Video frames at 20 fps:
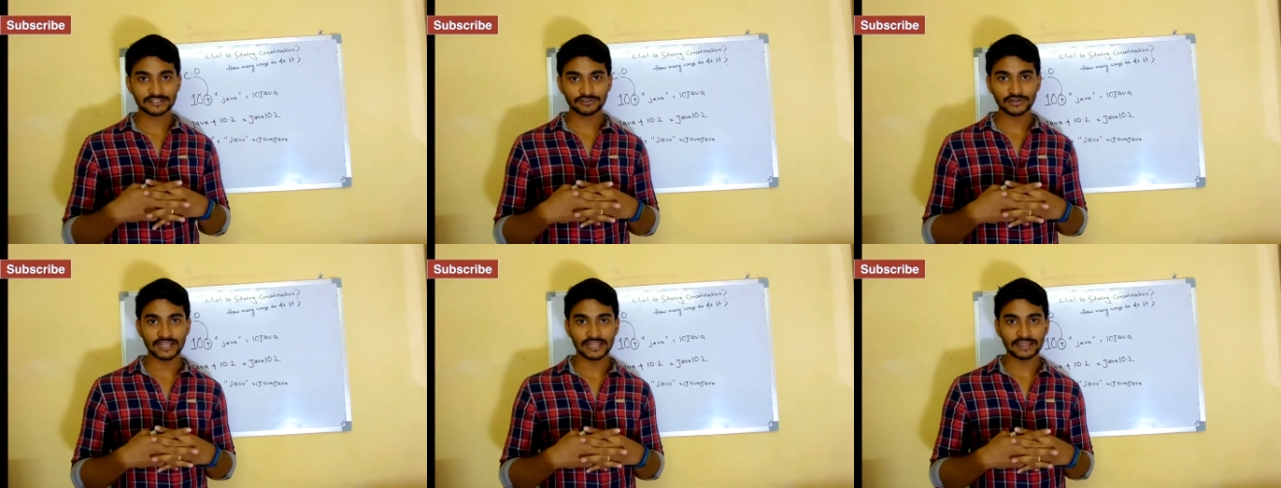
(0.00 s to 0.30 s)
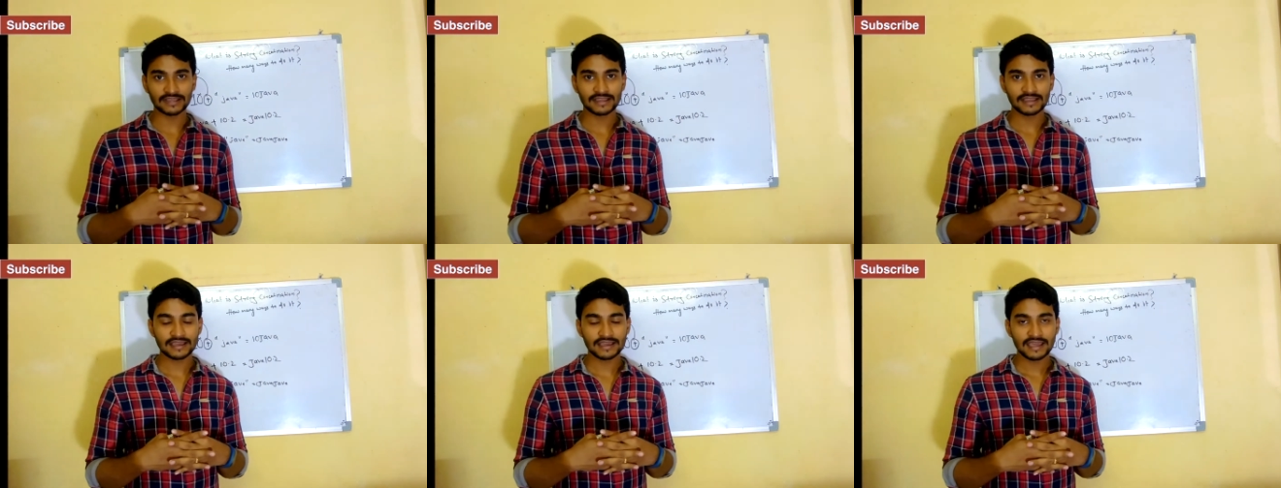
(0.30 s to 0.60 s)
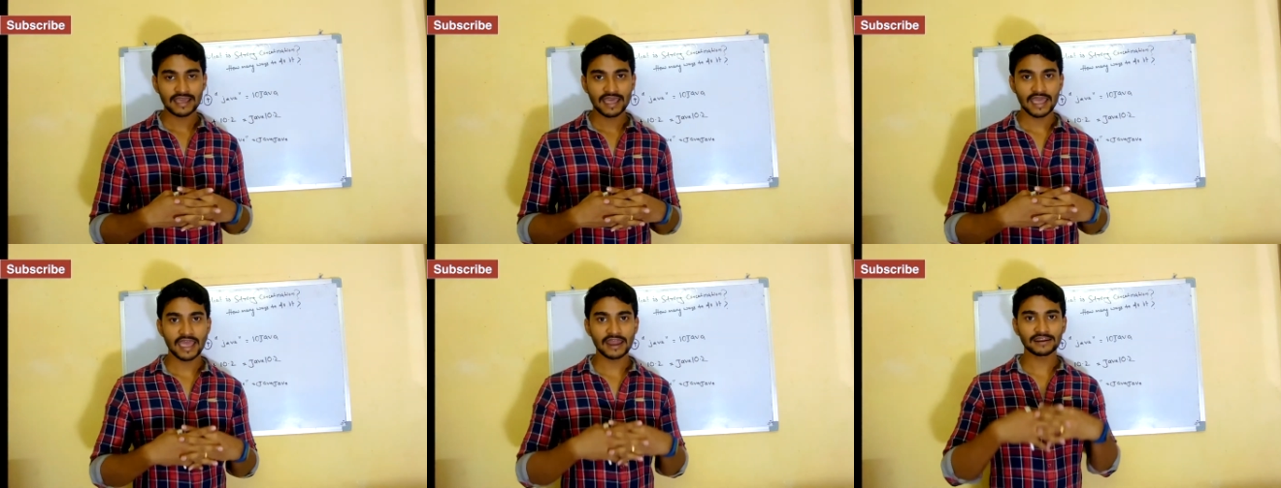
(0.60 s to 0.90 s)
string
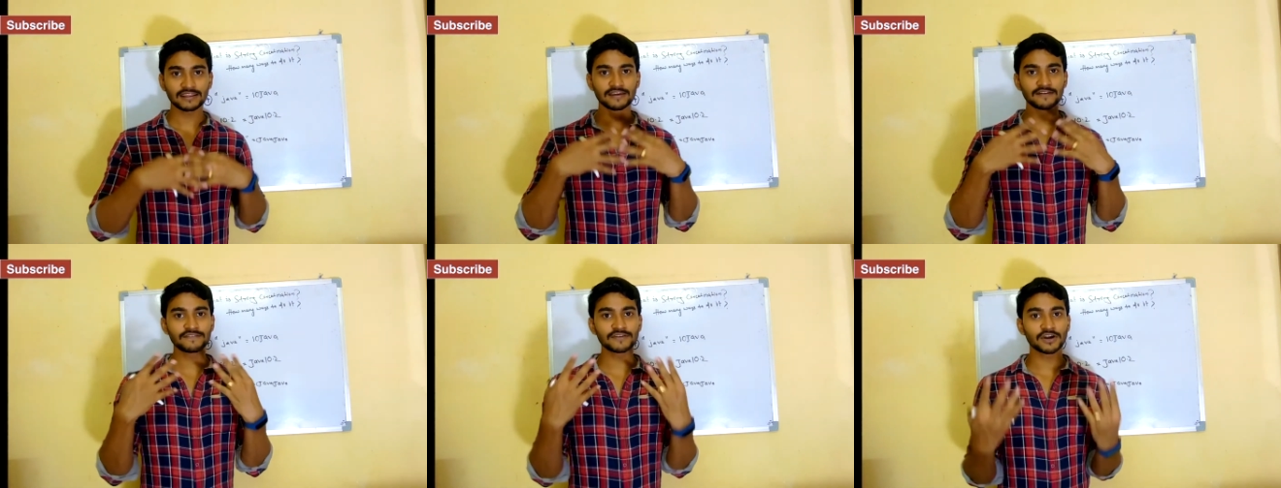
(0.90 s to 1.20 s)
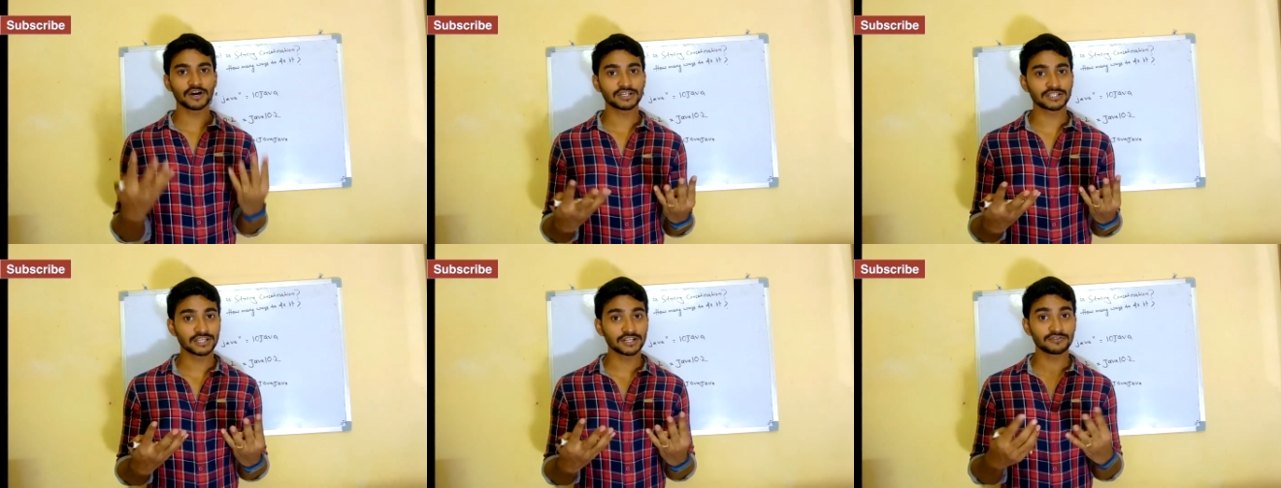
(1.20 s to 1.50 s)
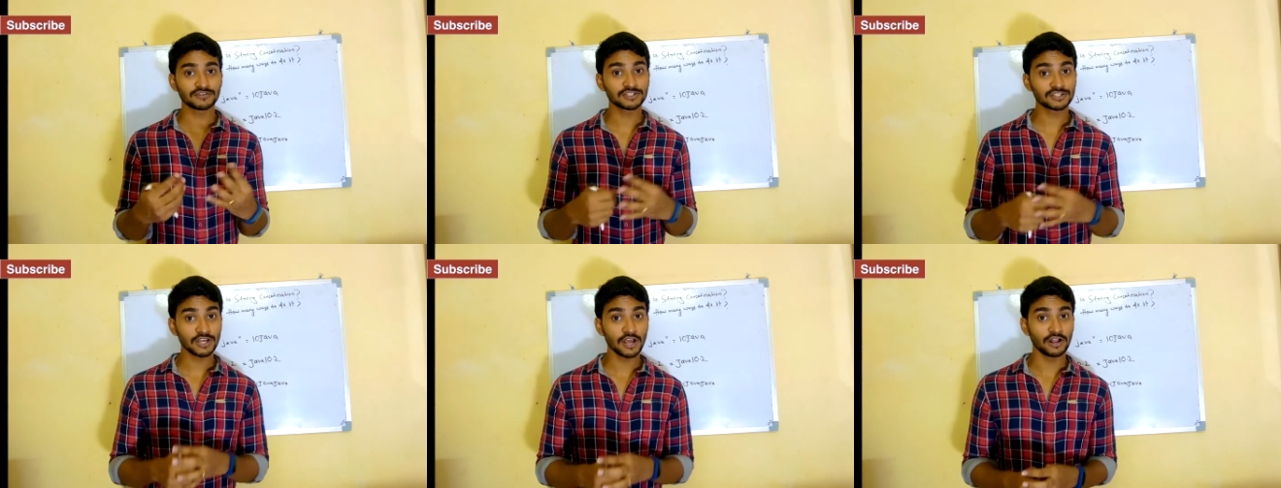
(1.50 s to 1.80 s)
and giving us
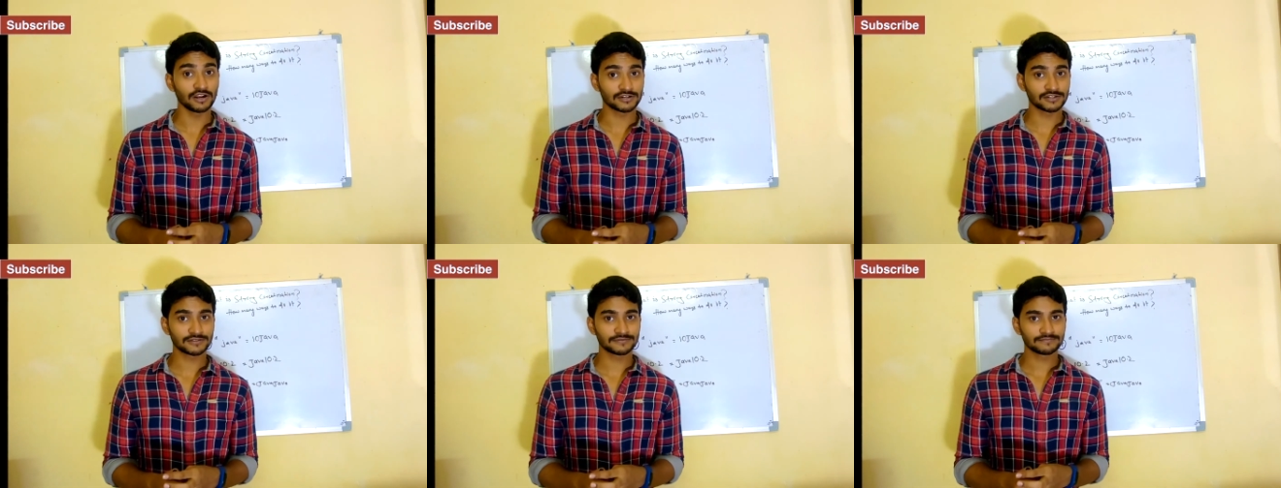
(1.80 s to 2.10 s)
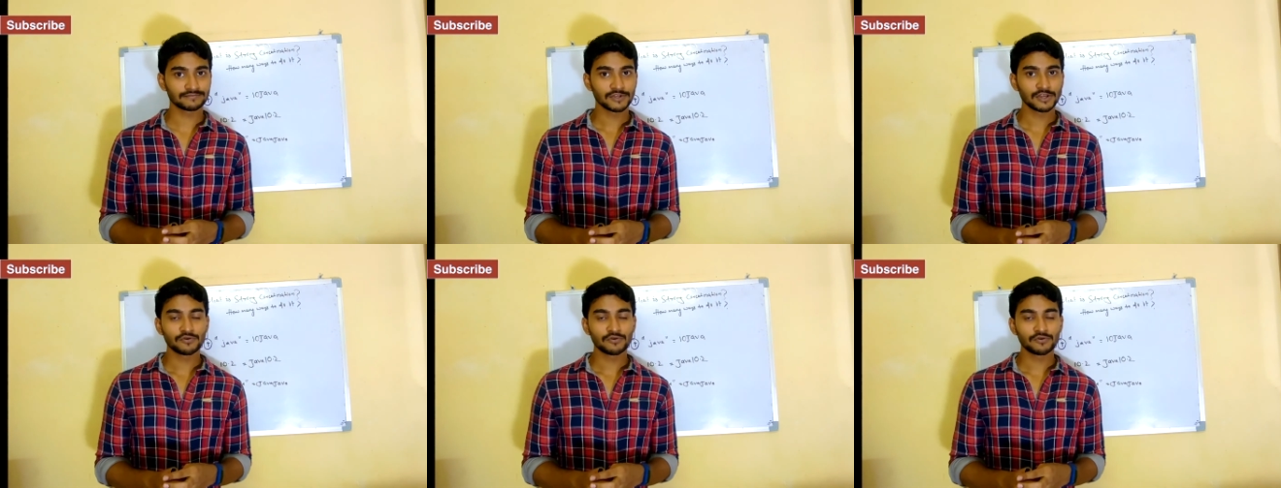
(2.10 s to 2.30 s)
a result,